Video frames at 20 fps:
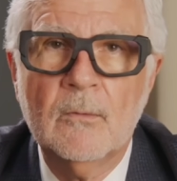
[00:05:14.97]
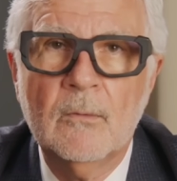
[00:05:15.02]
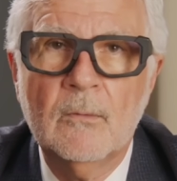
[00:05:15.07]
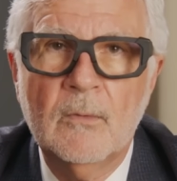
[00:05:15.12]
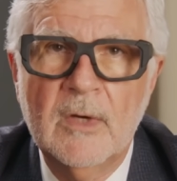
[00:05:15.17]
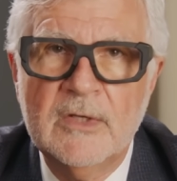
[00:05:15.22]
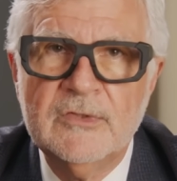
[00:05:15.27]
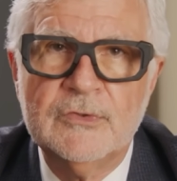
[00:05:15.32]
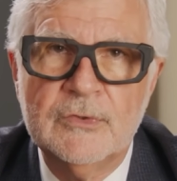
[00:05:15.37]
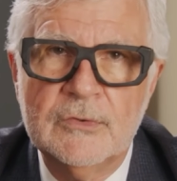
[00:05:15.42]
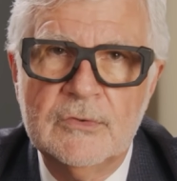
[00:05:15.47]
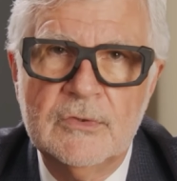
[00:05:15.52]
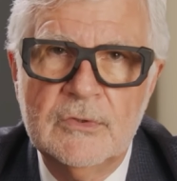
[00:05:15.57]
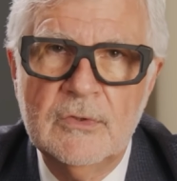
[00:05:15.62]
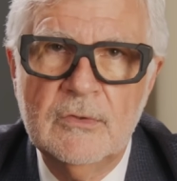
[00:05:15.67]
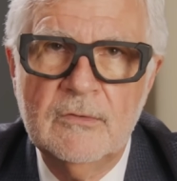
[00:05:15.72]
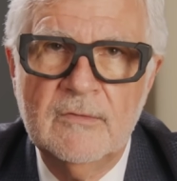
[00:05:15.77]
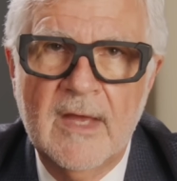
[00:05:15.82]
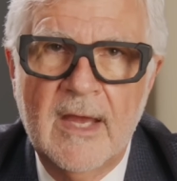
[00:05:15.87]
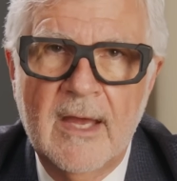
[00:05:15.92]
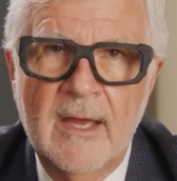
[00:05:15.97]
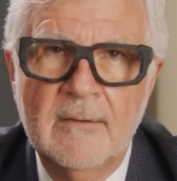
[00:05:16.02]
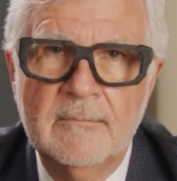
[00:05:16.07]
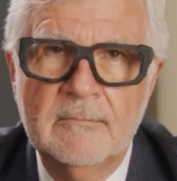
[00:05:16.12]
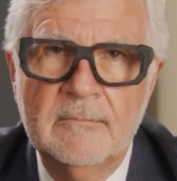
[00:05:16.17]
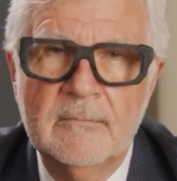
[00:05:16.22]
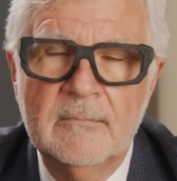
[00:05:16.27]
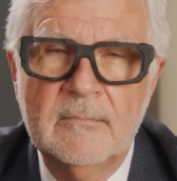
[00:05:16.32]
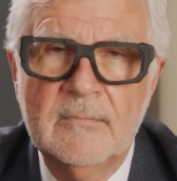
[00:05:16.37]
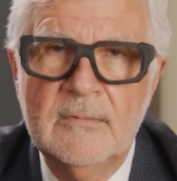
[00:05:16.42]
Once you do that,
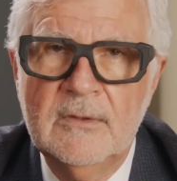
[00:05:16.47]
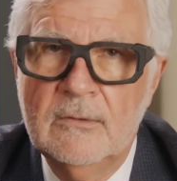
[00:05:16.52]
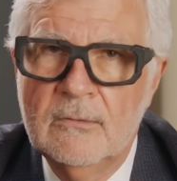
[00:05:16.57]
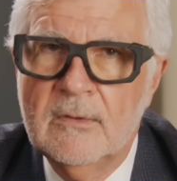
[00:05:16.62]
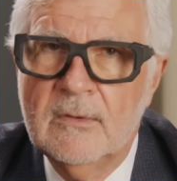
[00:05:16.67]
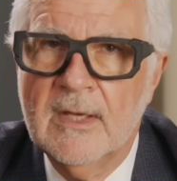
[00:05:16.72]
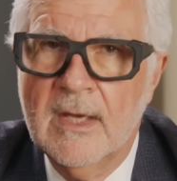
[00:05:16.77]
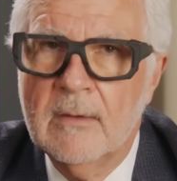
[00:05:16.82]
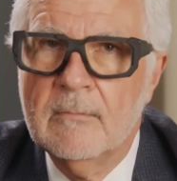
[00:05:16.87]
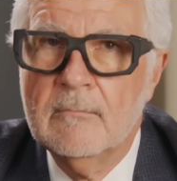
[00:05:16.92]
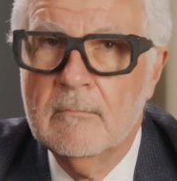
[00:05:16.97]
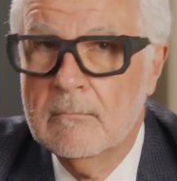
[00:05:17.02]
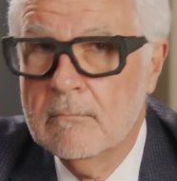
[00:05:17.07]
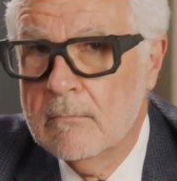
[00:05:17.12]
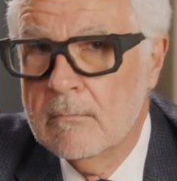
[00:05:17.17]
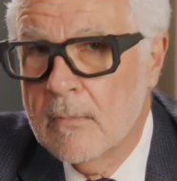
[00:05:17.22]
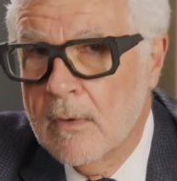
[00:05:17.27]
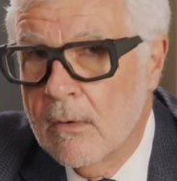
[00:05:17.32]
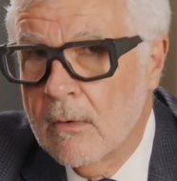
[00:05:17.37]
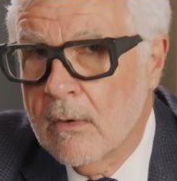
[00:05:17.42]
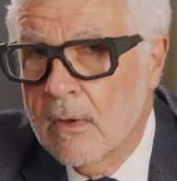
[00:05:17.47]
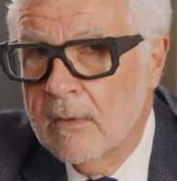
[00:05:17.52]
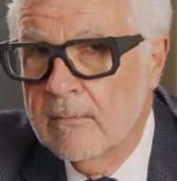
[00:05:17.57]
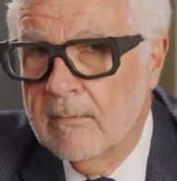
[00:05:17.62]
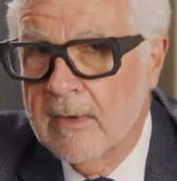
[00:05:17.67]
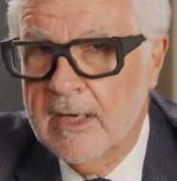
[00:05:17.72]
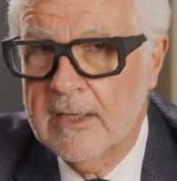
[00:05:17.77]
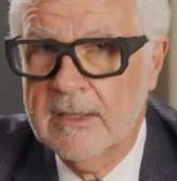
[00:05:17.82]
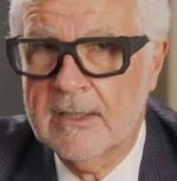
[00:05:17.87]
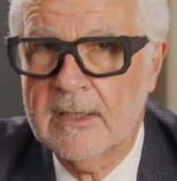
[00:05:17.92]
you get more
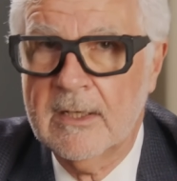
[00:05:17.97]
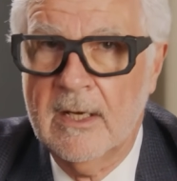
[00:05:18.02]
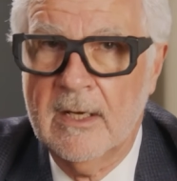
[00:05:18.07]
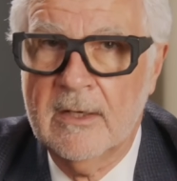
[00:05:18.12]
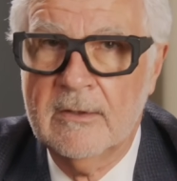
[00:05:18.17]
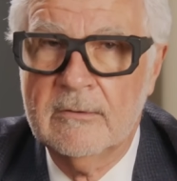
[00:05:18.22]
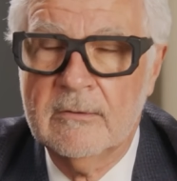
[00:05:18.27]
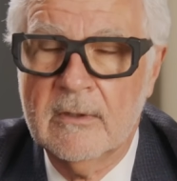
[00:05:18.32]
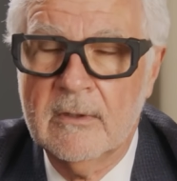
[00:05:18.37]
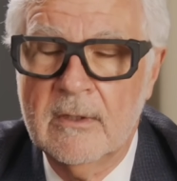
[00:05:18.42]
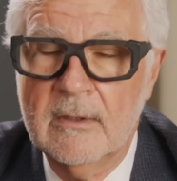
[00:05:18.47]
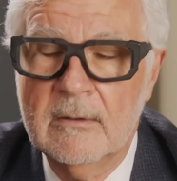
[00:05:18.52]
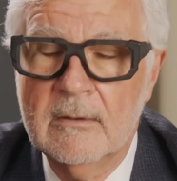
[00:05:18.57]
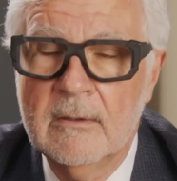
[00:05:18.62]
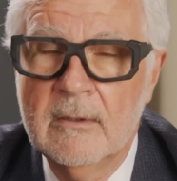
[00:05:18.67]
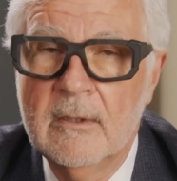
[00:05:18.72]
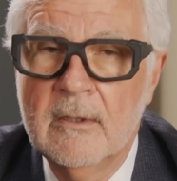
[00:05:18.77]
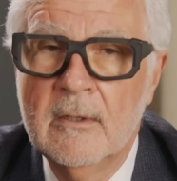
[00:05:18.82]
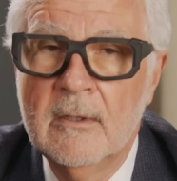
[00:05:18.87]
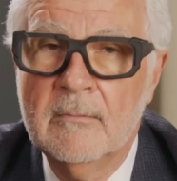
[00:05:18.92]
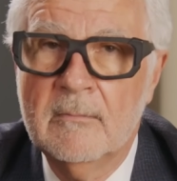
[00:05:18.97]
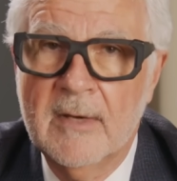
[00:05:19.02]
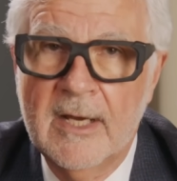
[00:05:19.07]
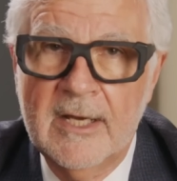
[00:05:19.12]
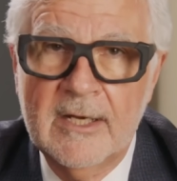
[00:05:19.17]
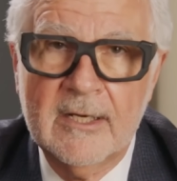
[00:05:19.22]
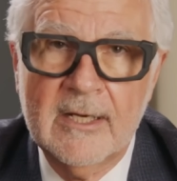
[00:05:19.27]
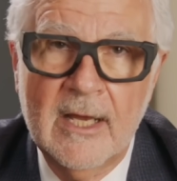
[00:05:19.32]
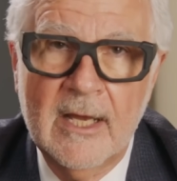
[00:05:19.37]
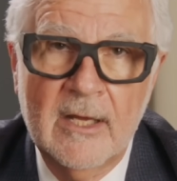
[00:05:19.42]
mitochondria
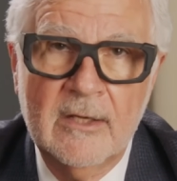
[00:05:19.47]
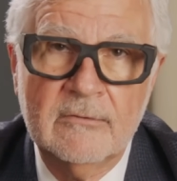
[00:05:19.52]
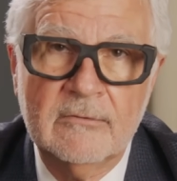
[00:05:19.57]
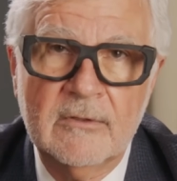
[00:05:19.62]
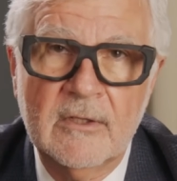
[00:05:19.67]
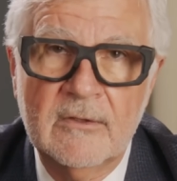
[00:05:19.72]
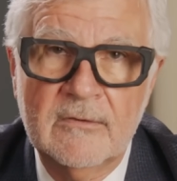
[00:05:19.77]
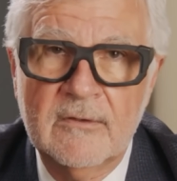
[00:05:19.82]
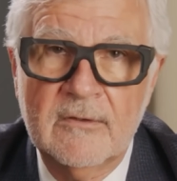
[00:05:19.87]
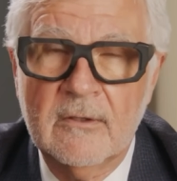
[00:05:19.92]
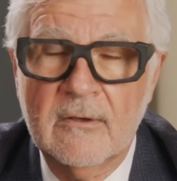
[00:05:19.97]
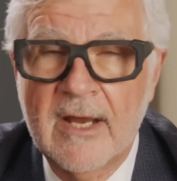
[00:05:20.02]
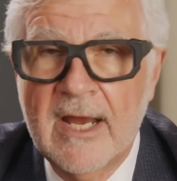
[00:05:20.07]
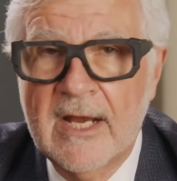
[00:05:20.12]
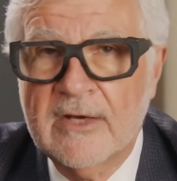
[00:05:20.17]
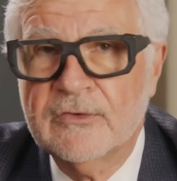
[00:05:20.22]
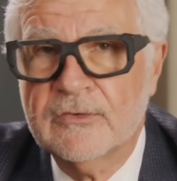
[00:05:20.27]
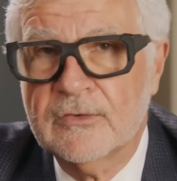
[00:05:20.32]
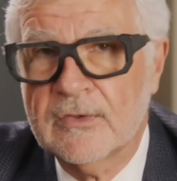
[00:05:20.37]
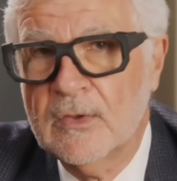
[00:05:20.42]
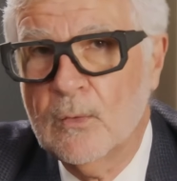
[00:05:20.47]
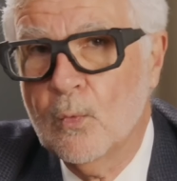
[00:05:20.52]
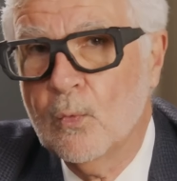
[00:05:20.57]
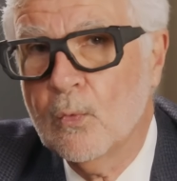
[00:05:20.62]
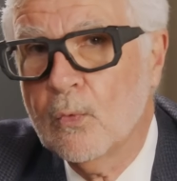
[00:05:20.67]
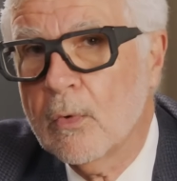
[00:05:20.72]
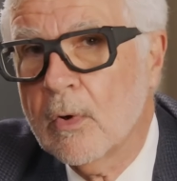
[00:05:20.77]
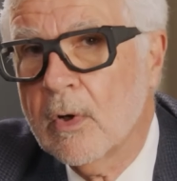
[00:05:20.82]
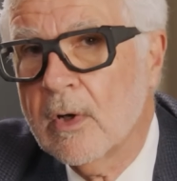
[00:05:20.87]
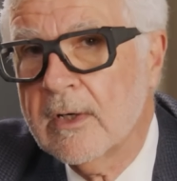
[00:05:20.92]
that are actually
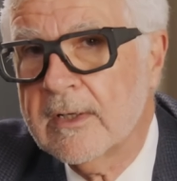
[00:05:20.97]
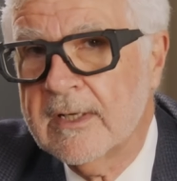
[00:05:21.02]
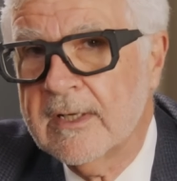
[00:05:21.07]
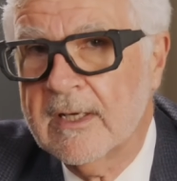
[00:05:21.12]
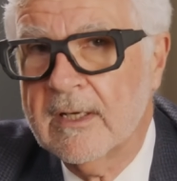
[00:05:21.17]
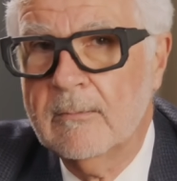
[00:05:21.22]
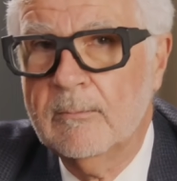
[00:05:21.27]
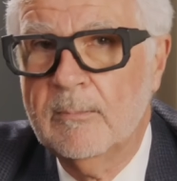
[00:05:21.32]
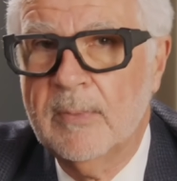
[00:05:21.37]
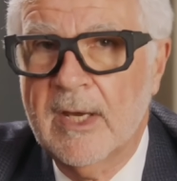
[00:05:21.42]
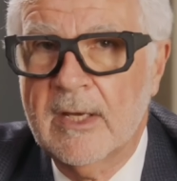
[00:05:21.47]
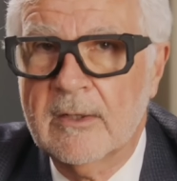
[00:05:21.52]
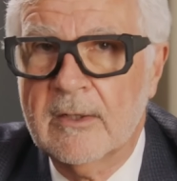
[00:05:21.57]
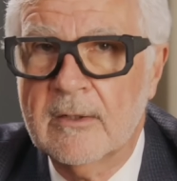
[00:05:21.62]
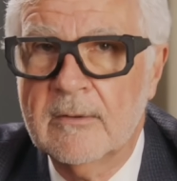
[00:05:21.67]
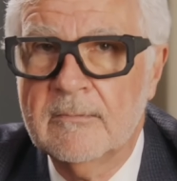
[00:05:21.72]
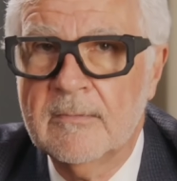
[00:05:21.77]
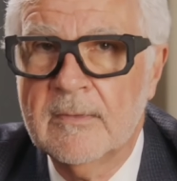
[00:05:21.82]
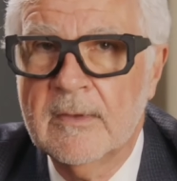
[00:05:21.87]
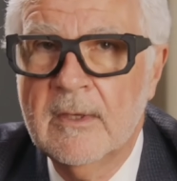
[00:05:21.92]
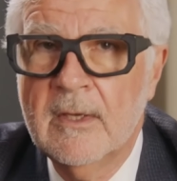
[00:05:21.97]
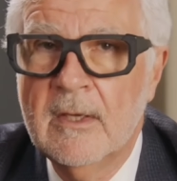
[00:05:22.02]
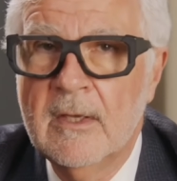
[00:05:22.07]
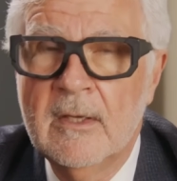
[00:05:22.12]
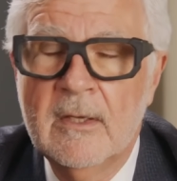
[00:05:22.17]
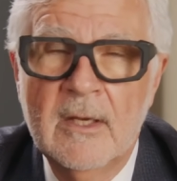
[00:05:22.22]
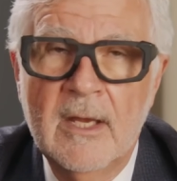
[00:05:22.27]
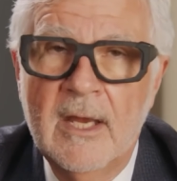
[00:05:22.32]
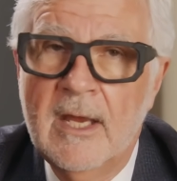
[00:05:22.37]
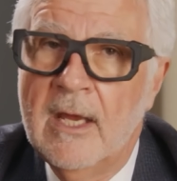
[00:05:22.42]
working better,
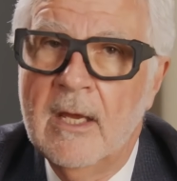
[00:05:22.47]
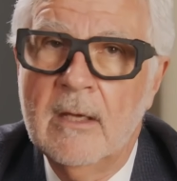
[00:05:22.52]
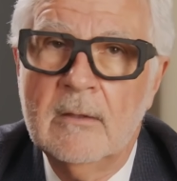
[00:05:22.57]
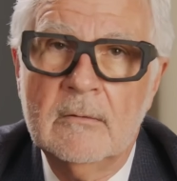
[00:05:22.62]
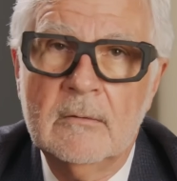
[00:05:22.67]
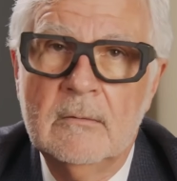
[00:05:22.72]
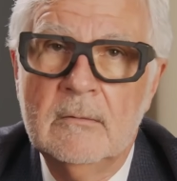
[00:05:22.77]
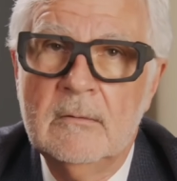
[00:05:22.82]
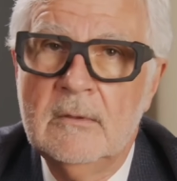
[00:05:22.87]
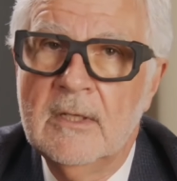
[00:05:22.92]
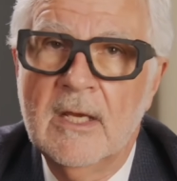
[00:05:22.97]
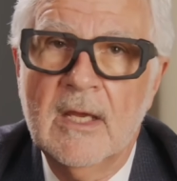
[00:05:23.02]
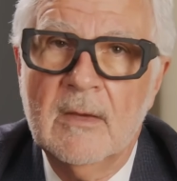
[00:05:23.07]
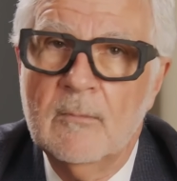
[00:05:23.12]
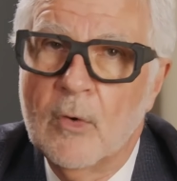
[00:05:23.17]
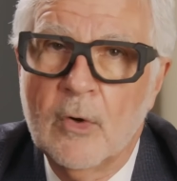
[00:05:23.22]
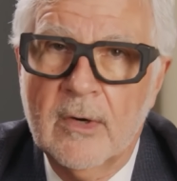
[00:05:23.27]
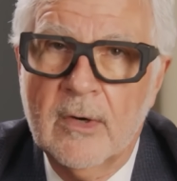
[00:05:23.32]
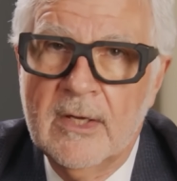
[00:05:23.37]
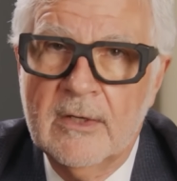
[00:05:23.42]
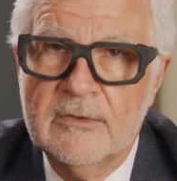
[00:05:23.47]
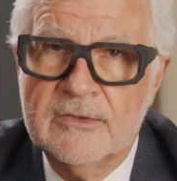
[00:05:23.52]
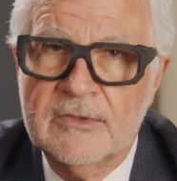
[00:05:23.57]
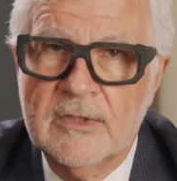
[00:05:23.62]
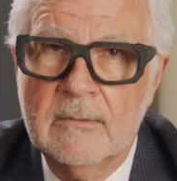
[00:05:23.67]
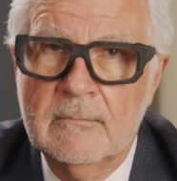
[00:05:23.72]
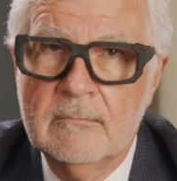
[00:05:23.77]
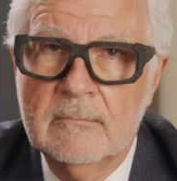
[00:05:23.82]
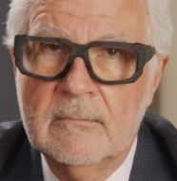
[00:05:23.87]
and you get more energy.